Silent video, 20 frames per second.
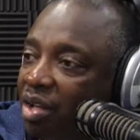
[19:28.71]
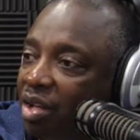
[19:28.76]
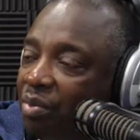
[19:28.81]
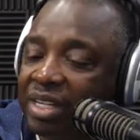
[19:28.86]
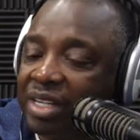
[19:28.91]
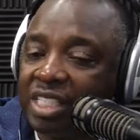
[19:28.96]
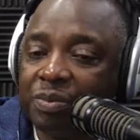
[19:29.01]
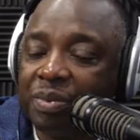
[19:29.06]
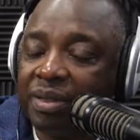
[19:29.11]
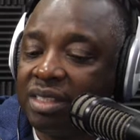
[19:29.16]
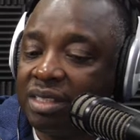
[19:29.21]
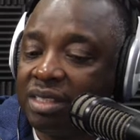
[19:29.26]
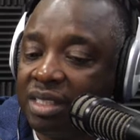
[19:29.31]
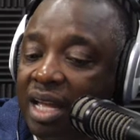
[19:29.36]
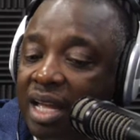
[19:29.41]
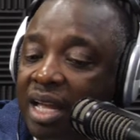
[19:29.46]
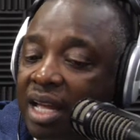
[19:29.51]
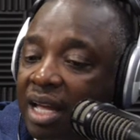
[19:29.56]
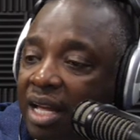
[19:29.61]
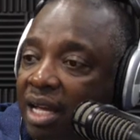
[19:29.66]
But it's been,
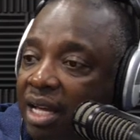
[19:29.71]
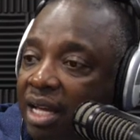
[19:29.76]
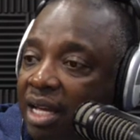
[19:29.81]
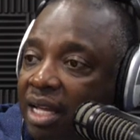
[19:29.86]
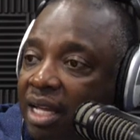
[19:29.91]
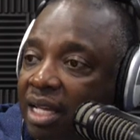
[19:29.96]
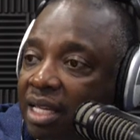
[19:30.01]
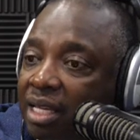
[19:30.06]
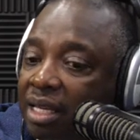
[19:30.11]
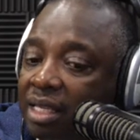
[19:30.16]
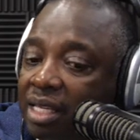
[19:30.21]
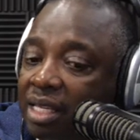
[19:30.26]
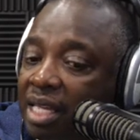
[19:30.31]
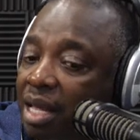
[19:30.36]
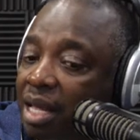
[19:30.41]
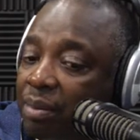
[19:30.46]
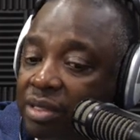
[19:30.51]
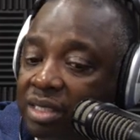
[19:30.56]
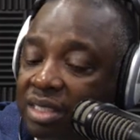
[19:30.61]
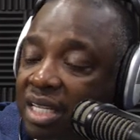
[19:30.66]

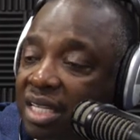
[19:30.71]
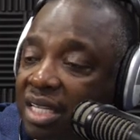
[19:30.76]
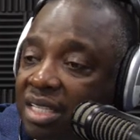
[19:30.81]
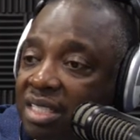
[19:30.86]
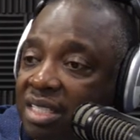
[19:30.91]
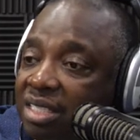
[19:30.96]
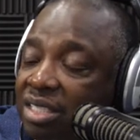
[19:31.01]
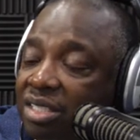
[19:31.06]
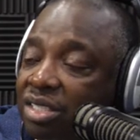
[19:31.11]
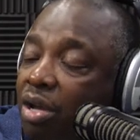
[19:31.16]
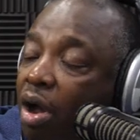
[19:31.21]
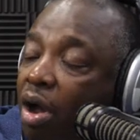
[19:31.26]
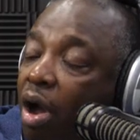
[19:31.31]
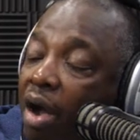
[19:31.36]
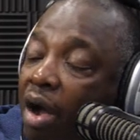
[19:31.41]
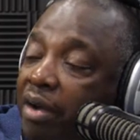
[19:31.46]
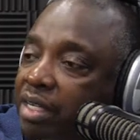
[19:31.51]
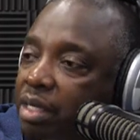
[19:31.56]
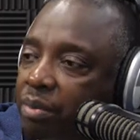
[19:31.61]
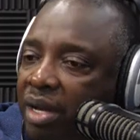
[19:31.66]
been 10 years just
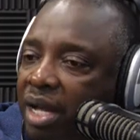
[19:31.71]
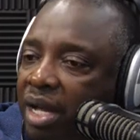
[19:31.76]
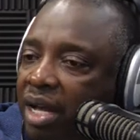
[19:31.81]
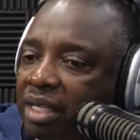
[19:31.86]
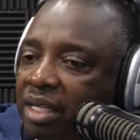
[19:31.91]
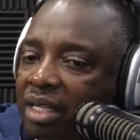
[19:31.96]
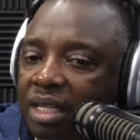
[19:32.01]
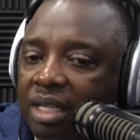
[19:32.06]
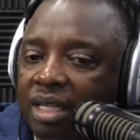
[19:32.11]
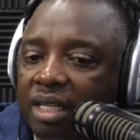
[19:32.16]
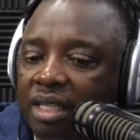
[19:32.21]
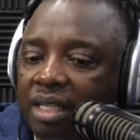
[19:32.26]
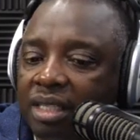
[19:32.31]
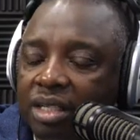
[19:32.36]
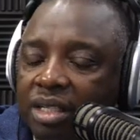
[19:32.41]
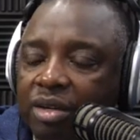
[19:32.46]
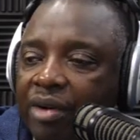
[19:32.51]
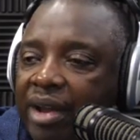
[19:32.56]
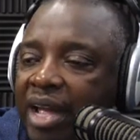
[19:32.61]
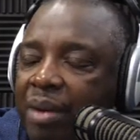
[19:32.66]
talking about it. The
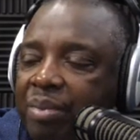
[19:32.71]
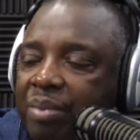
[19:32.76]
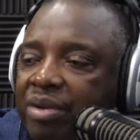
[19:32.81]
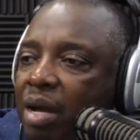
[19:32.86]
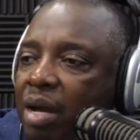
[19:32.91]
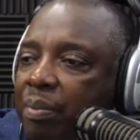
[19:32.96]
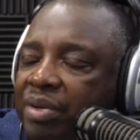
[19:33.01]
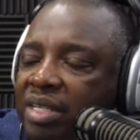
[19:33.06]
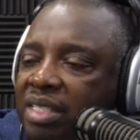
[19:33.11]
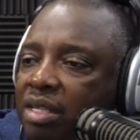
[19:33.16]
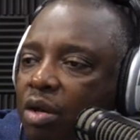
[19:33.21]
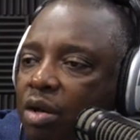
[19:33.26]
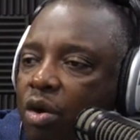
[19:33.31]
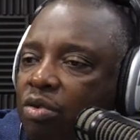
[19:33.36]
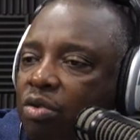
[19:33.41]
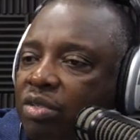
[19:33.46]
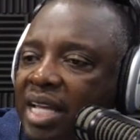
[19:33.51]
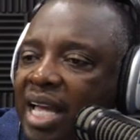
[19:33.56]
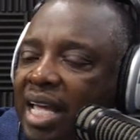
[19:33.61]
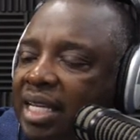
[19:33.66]
Graham companies
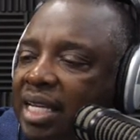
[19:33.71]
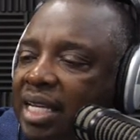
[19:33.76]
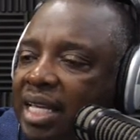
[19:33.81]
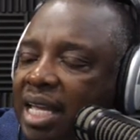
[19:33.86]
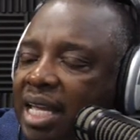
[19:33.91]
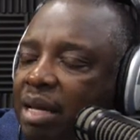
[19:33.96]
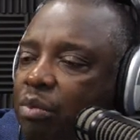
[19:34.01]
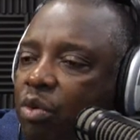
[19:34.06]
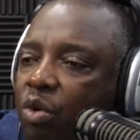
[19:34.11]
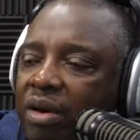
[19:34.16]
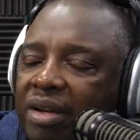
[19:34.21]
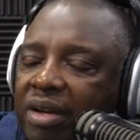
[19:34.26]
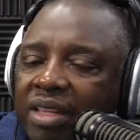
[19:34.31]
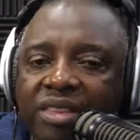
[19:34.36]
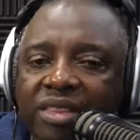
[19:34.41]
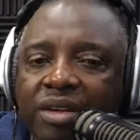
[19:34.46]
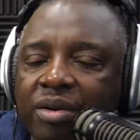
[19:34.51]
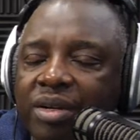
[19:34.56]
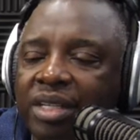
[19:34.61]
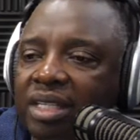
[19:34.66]
owned that land more than
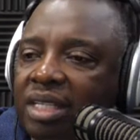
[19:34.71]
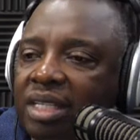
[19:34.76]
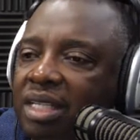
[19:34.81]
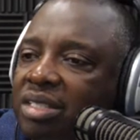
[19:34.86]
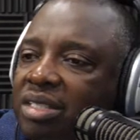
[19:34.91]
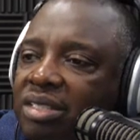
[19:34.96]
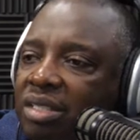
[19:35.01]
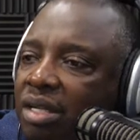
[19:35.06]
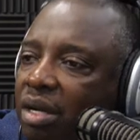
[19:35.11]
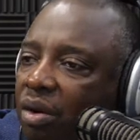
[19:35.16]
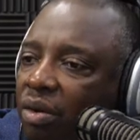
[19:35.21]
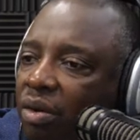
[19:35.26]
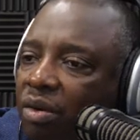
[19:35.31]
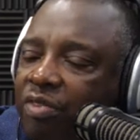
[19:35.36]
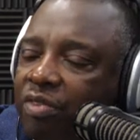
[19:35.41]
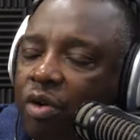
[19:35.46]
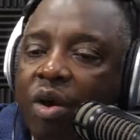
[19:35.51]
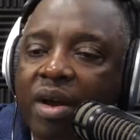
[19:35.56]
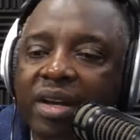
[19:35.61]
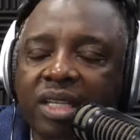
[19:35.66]
30 years ago,
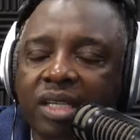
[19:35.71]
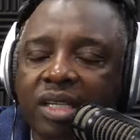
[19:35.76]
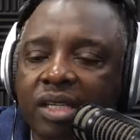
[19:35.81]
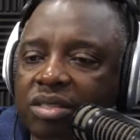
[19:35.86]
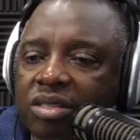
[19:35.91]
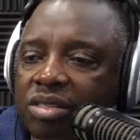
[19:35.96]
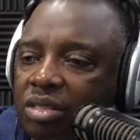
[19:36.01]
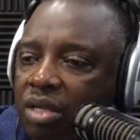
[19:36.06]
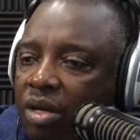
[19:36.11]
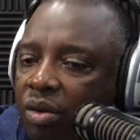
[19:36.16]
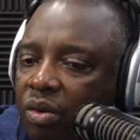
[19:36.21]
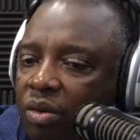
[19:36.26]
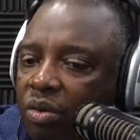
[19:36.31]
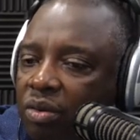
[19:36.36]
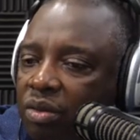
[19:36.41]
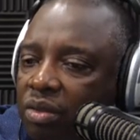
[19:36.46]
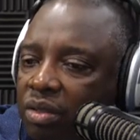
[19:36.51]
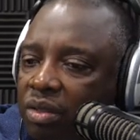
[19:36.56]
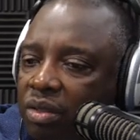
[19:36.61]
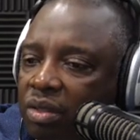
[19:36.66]
40 years ago.
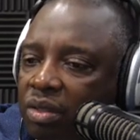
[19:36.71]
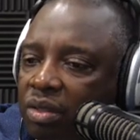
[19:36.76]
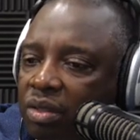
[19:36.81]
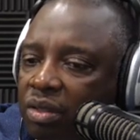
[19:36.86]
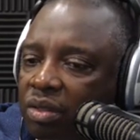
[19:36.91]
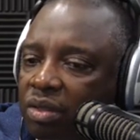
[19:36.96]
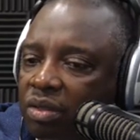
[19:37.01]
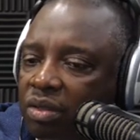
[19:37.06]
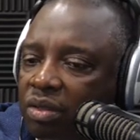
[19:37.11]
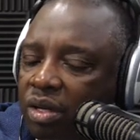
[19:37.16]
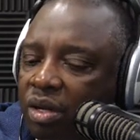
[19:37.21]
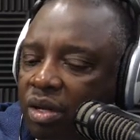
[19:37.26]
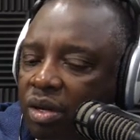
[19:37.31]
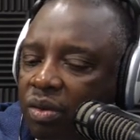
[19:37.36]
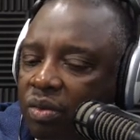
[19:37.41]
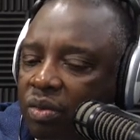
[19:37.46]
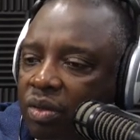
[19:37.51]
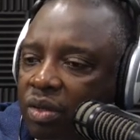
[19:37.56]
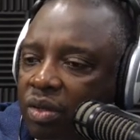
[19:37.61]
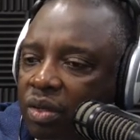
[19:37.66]

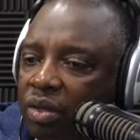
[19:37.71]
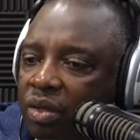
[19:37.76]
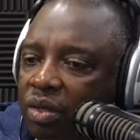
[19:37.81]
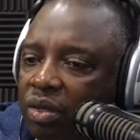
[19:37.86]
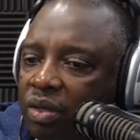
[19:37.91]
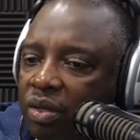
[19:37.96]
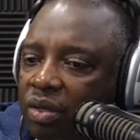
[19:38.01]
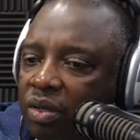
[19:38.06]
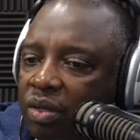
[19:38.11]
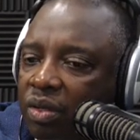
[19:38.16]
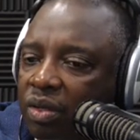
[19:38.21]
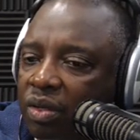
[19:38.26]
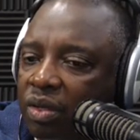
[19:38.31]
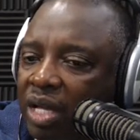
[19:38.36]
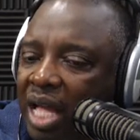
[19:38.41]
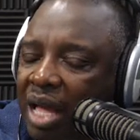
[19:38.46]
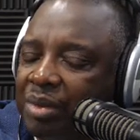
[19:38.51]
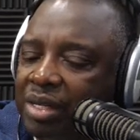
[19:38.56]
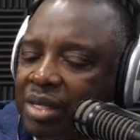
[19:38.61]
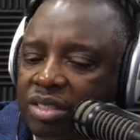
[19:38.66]

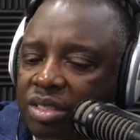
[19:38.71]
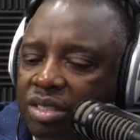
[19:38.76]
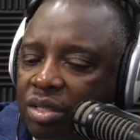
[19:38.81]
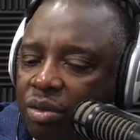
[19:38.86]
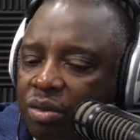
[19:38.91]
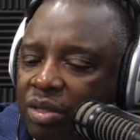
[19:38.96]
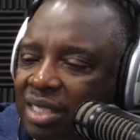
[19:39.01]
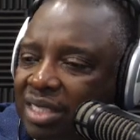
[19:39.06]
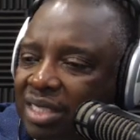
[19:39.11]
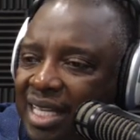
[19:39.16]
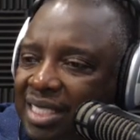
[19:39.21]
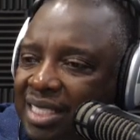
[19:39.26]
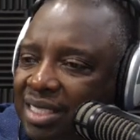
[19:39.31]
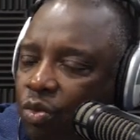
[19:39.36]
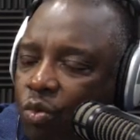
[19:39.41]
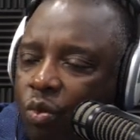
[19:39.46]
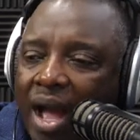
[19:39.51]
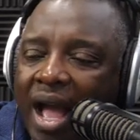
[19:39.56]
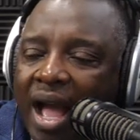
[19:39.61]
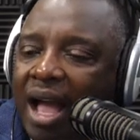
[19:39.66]
So it takes a
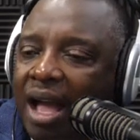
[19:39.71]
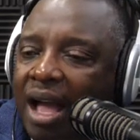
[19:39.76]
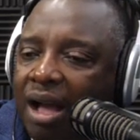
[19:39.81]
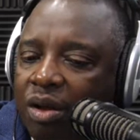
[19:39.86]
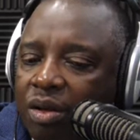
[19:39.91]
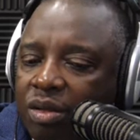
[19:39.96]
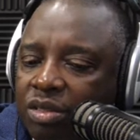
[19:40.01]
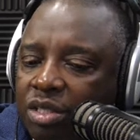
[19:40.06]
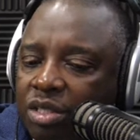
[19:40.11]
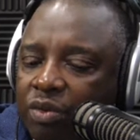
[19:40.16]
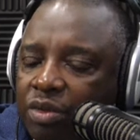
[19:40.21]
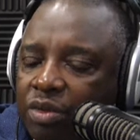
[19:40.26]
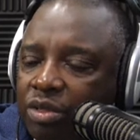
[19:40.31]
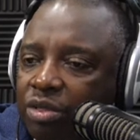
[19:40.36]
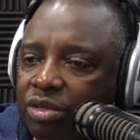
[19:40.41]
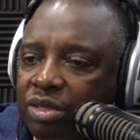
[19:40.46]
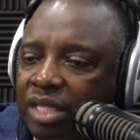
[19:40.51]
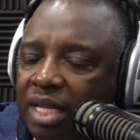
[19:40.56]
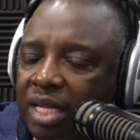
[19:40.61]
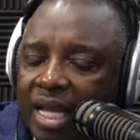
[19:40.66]
while. So when you
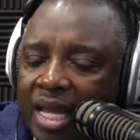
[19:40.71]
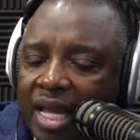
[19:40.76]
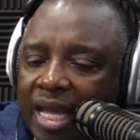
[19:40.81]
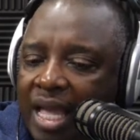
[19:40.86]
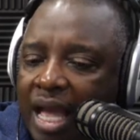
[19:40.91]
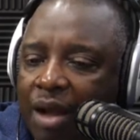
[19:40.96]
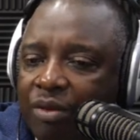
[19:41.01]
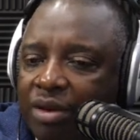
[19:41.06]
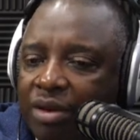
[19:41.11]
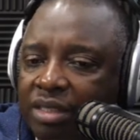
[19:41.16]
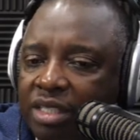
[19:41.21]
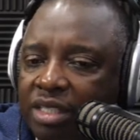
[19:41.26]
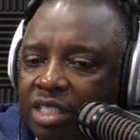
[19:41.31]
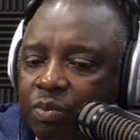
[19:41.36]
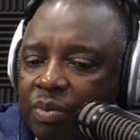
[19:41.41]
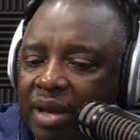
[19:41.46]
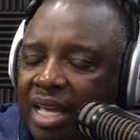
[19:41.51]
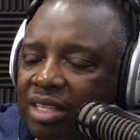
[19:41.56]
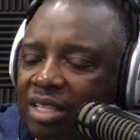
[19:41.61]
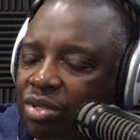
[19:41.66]
said, hey, I want to just
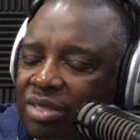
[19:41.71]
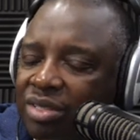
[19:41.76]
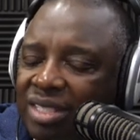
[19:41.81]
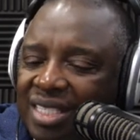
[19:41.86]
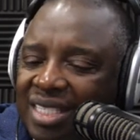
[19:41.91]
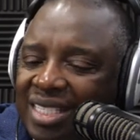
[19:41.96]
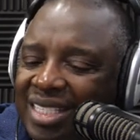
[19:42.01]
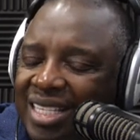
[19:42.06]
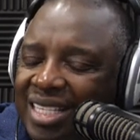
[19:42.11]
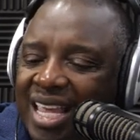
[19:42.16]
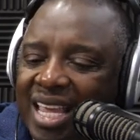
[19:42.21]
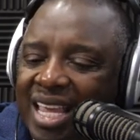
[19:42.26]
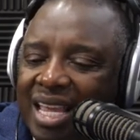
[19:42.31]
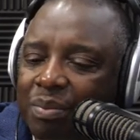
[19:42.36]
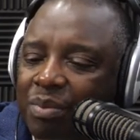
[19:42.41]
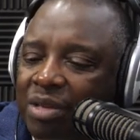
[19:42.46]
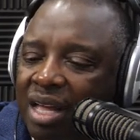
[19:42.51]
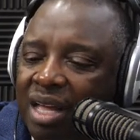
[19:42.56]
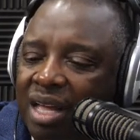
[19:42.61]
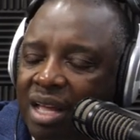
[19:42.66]
buy, so it's the
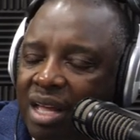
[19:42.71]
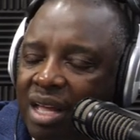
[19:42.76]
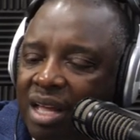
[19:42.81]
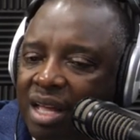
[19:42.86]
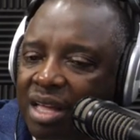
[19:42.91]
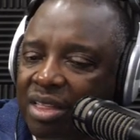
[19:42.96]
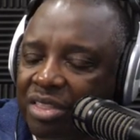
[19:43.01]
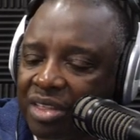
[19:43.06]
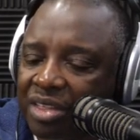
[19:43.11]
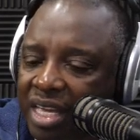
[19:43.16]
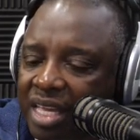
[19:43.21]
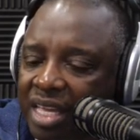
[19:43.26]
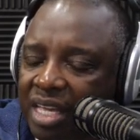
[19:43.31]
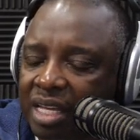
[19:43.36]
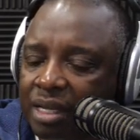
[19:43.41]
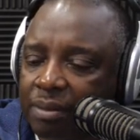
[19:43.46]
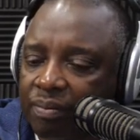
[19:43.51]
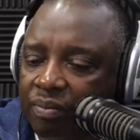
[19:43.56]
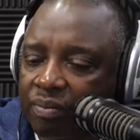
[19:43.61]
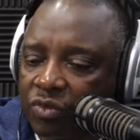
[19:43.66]
same
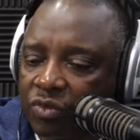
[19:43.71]
thing